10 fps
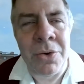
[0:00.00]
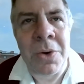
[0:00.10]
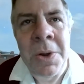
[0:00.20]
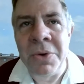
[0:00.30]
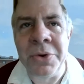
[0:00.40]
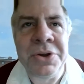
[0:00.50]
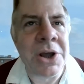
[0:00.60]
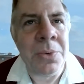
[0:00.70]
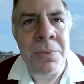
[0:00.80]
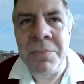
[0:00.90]
or or you
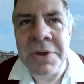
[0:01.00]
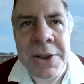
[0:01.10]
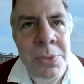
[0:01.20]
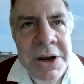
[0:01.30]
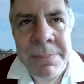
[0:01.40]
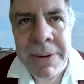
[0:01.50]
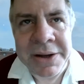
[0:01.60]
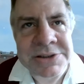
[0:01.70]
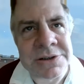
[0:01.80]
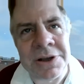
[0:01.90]
don't kill many
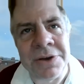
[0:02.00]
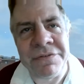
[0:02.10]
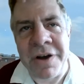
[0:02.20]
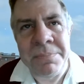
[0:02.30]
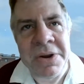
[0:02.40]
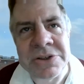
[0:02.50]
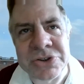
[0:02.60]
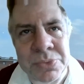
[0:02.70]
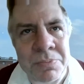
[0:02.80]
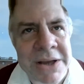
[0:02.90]
bunnies and don't find many
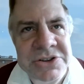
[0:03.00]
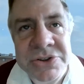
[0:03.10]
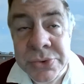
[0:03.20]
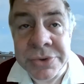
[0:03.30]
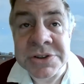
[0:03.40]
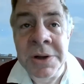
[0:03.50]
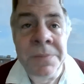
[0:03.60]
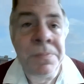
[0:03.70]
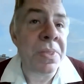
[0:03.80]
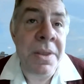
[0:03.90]
magic swords,
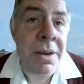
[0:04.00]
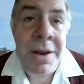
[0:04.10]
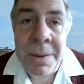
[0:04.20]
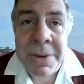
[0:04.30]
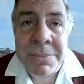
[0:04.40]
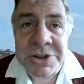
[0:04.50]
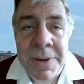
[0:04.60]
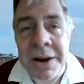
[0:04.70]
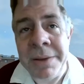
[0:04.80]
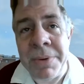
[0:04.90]
you don't make
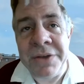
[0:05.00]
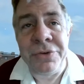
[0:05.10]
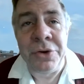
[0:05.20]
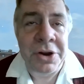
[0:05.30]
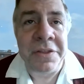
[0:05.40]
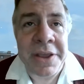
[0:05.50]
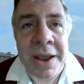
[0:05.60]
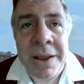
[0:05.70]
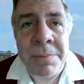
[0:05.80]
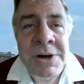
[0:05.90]
much money. But if you're good at the
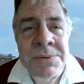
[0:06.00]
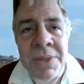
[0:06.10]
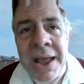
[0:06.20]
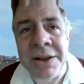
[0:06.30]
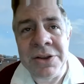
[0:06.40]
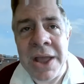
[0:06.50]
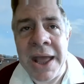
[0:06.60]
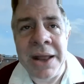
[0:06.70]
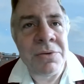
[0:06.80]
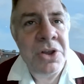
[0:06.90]
game and
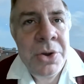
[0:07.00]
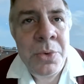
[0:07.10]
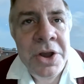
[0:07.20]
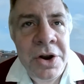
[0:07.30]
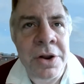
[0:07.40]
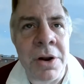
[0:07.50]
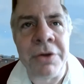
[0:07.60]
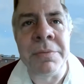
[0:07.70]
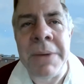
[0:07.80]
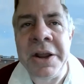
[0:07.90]
and you can earn a
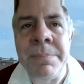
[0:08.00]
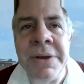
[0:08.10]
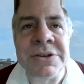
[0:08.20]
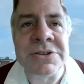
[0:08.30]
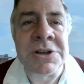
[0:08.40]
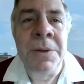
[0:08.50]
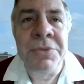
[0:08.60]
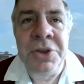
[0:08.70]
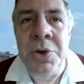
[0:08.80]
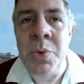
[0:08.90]
lot of money because
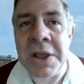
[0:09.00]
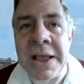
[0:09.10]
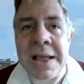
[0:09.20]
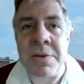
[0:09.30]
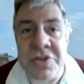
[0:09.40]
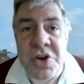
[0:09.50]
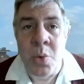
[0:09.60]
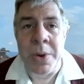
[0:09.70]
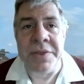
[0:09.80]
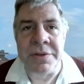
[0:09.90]
you
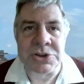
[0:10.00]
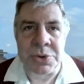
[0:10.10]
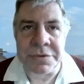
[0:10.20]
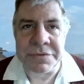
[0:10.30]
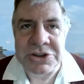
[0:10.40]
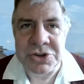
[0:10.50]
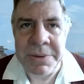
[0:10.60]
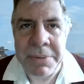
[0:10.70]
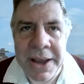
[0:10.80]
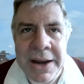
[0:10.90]
do win the sort of
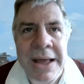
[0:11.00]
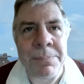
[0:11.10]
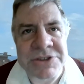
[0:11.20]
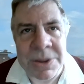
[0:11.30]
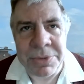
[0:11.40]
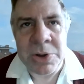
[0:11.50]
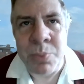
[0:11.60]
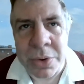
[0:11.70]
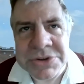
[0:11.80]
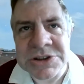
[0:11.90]
extreme pain, and somebody
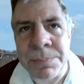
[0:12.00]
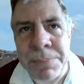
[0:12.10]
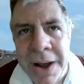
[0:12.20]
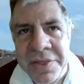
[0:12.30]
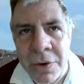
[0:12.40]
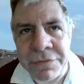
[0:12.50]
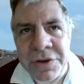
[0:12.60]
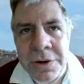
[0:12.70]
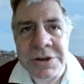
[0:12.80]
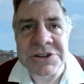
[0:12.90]
wants to buy that
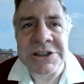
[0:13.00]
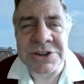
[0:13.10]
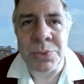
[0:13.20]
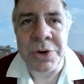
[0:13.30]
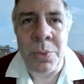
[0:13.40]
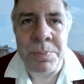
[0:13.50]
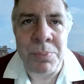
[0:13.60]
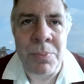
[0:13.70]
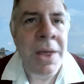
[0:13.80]
off you because he doesn't want to